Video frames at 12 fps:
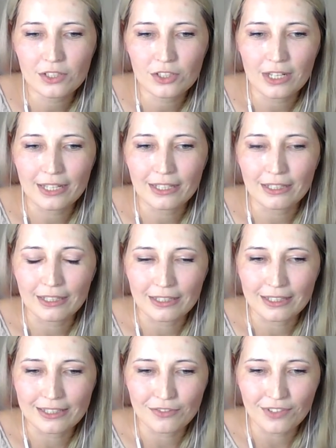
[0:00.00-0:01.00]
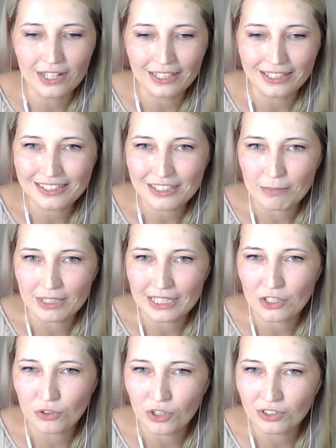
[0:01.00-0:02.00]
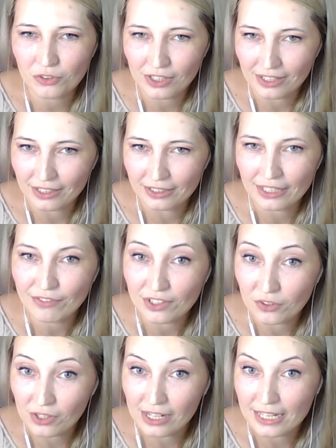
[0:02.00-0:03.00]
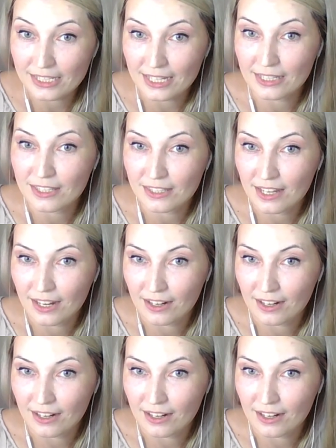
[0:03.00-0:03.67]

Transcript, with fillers: up such a like it's very intimate and you don't re- even realize that it's